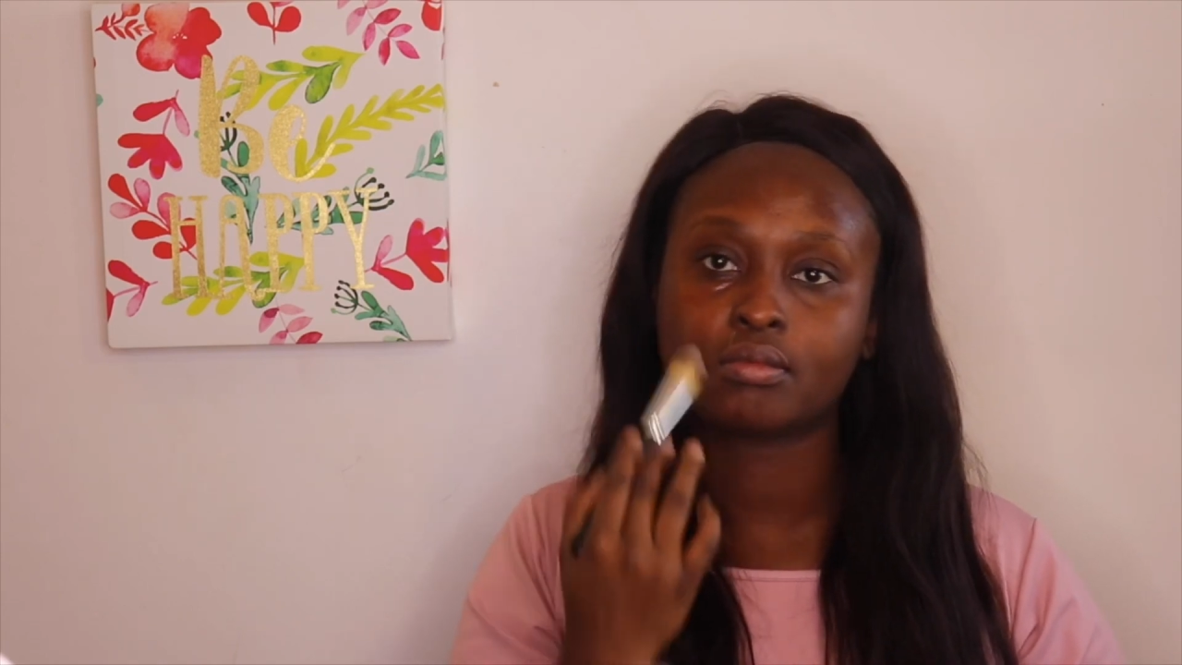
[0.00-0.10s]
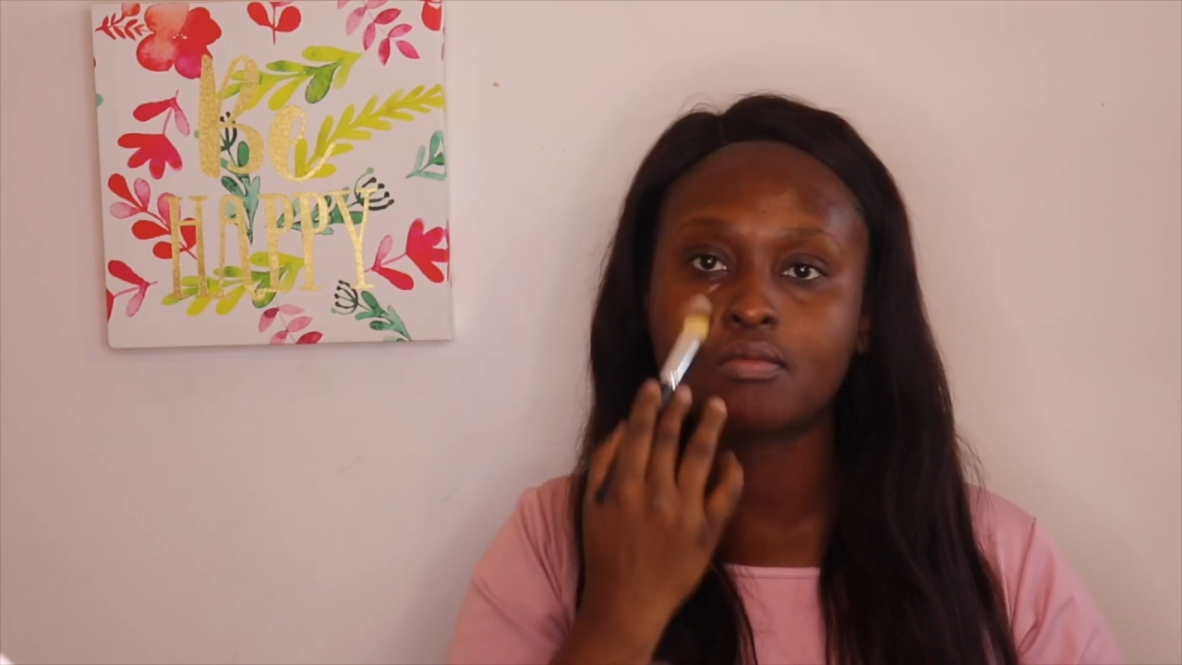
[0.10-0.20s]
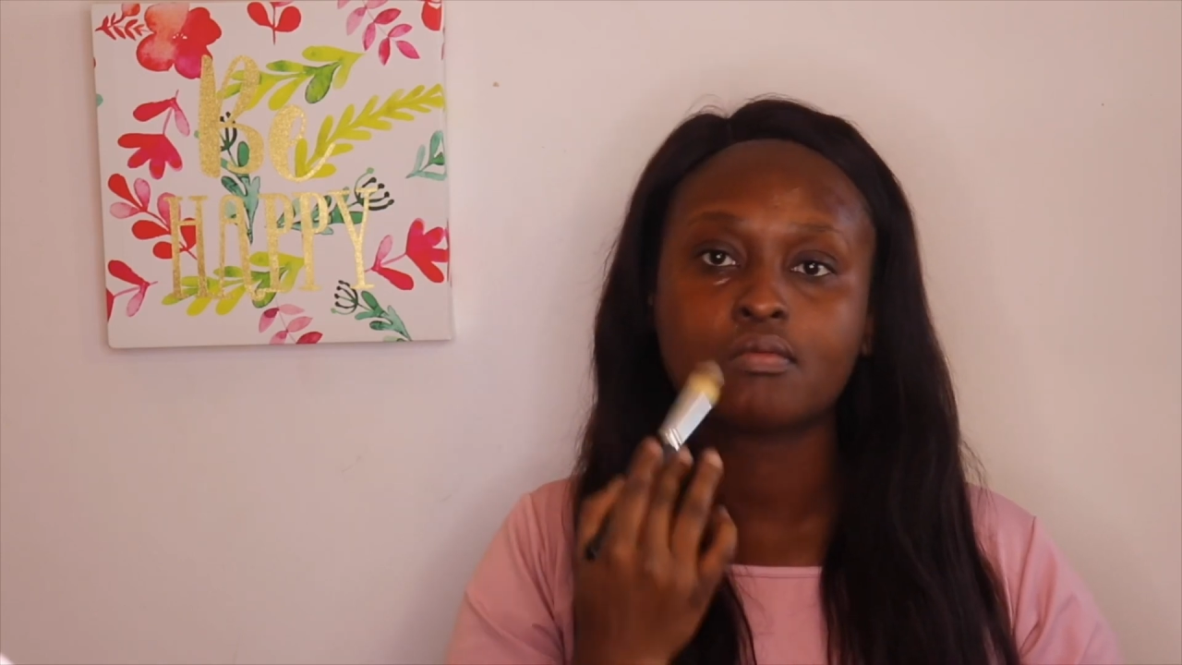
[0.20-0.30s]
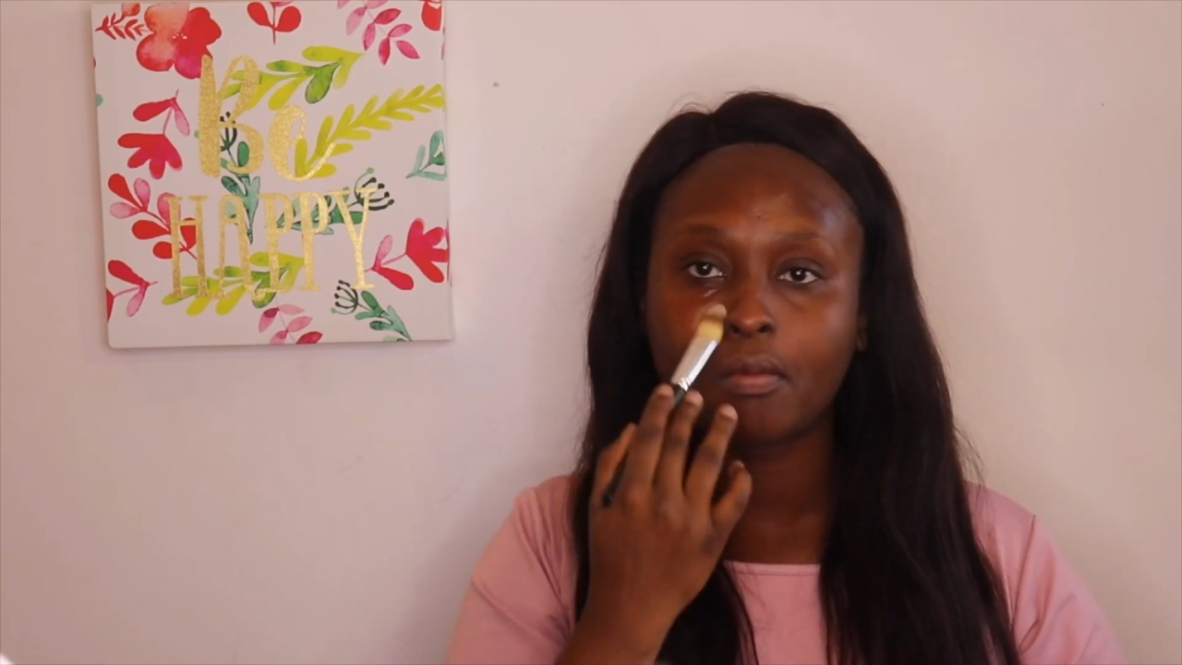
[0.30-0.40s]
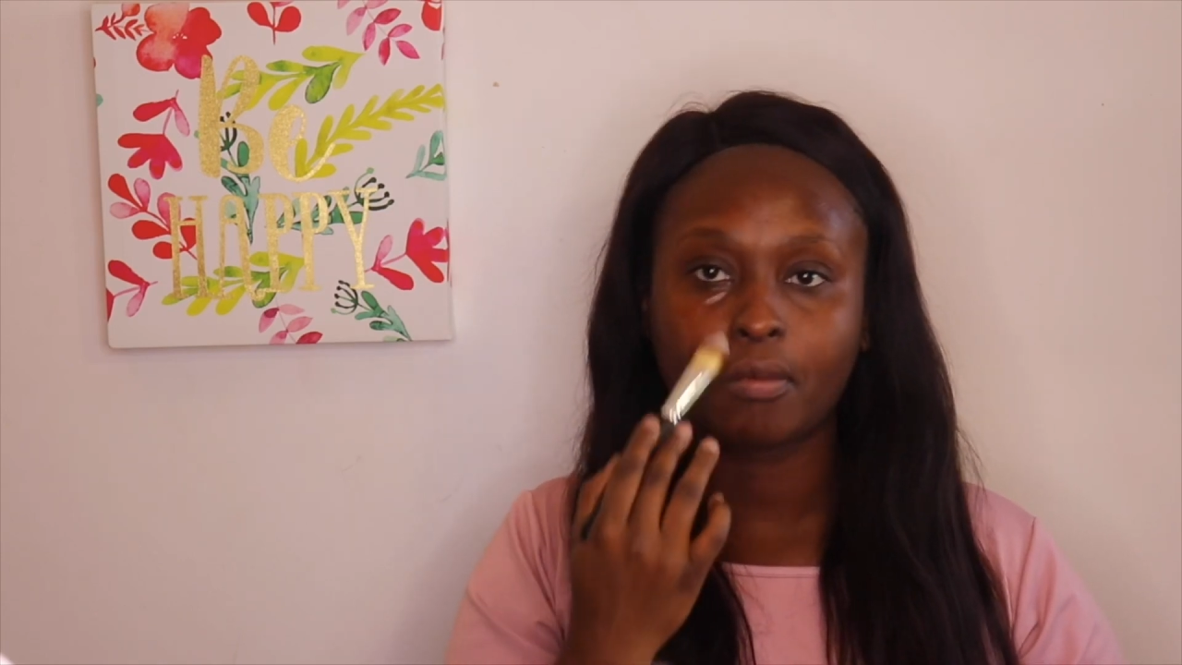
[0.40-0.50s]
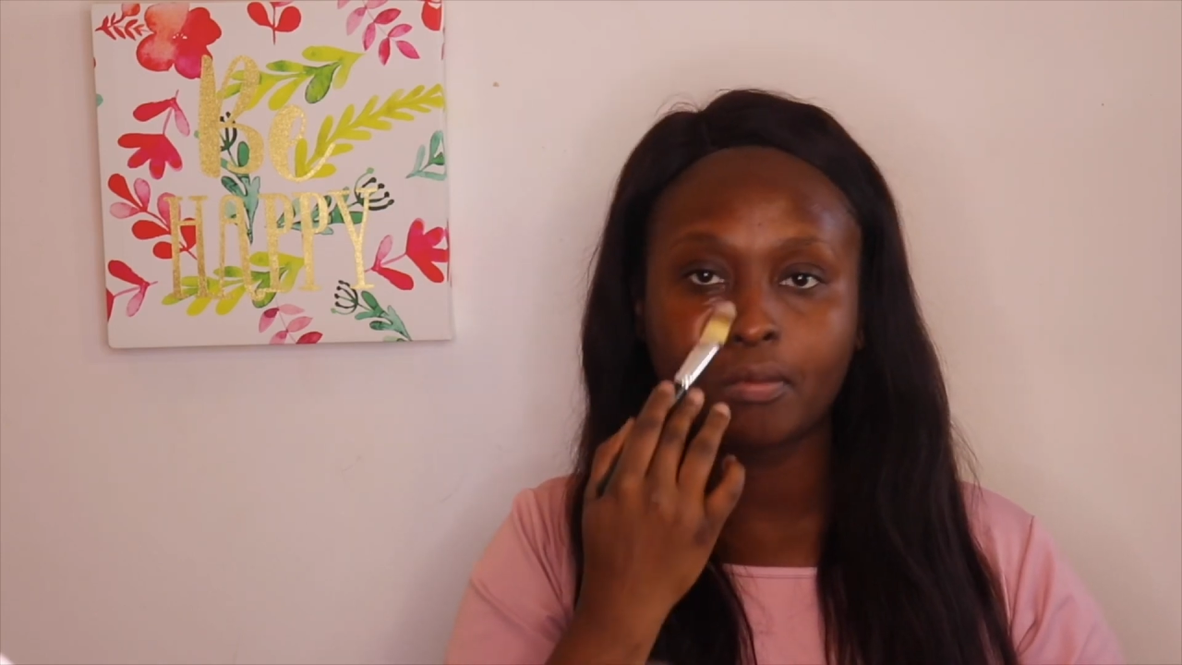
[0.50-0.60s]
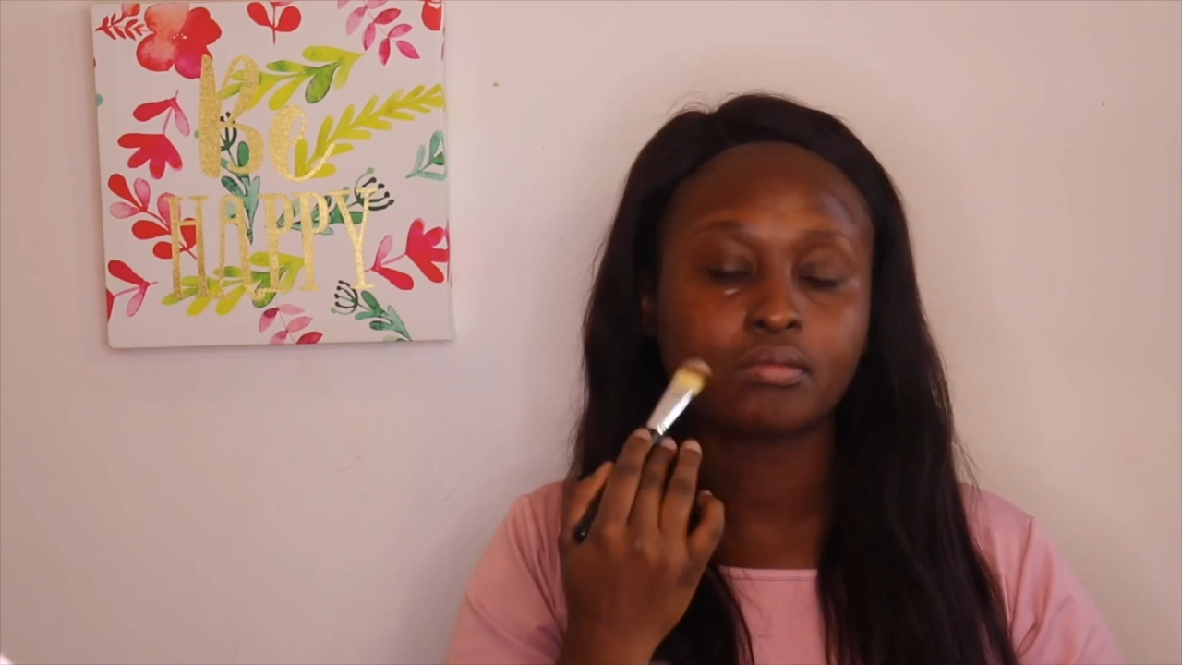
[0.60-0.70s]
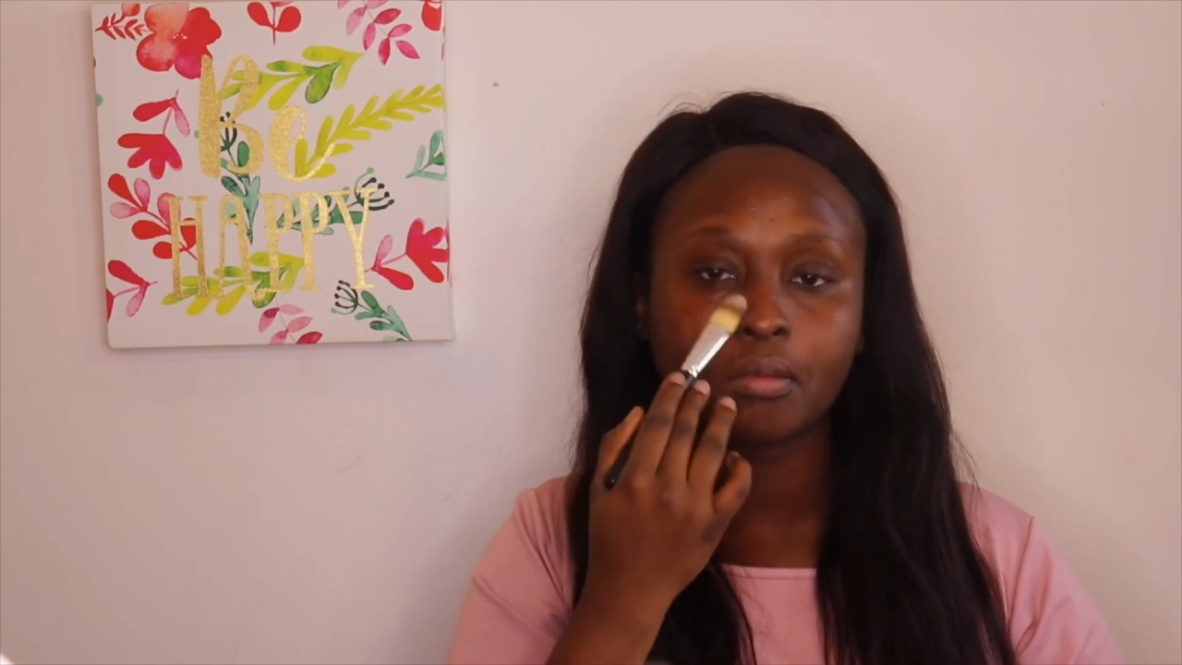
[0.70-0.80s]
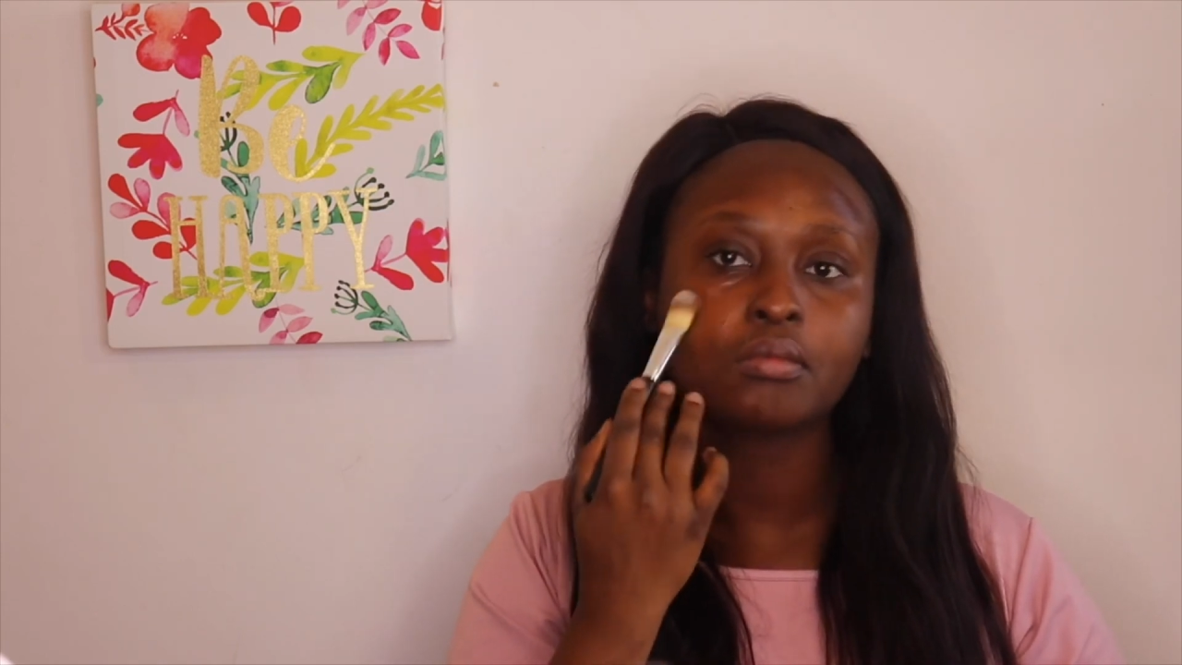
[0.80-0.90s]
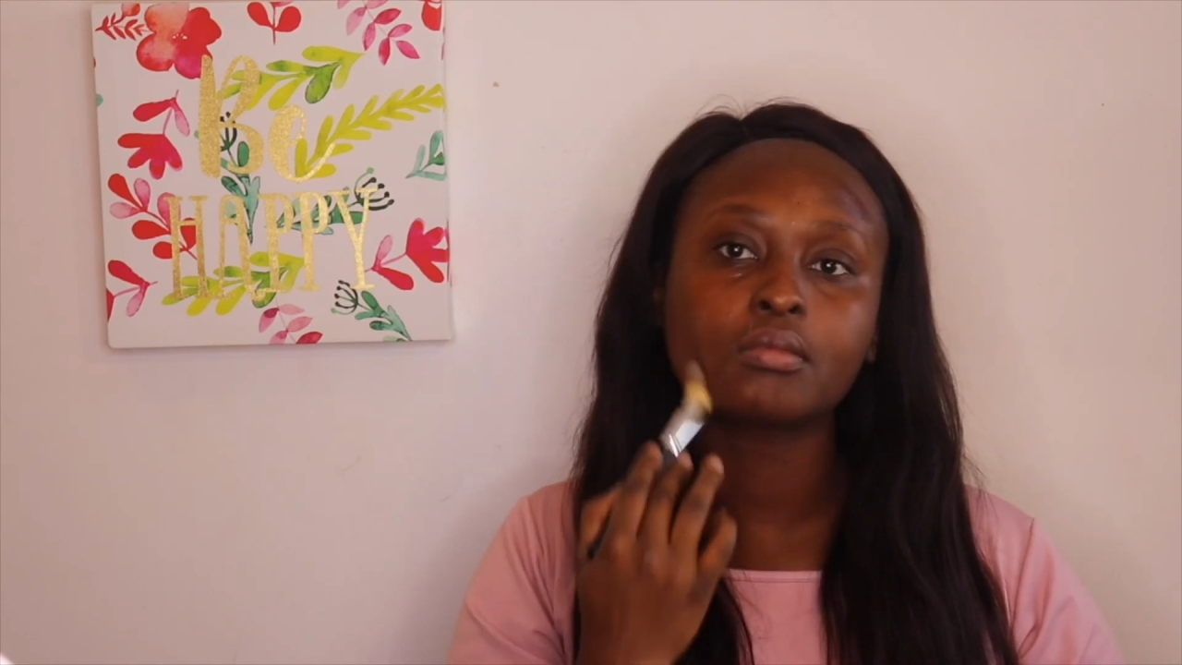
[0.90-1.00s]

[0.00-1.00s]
of makeup artists